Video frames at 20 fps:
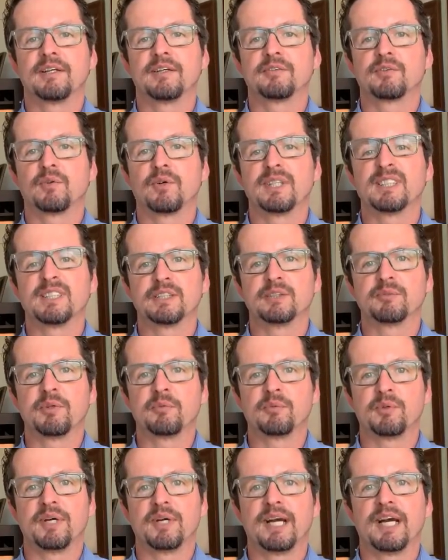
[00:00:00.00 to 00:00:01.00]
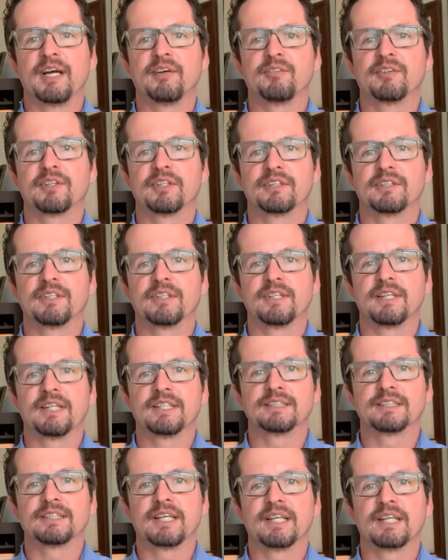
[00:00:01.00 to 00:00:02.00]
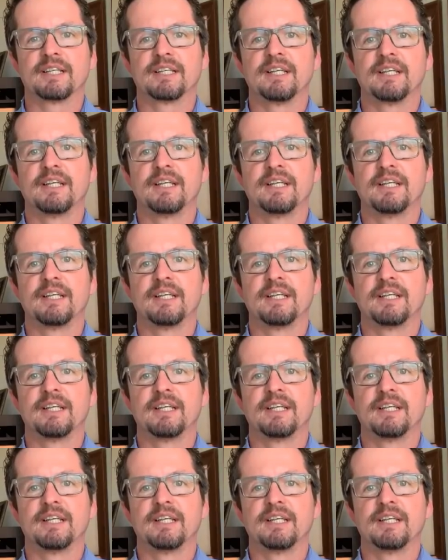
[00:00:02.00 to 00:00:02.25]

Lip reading: questions people have or things that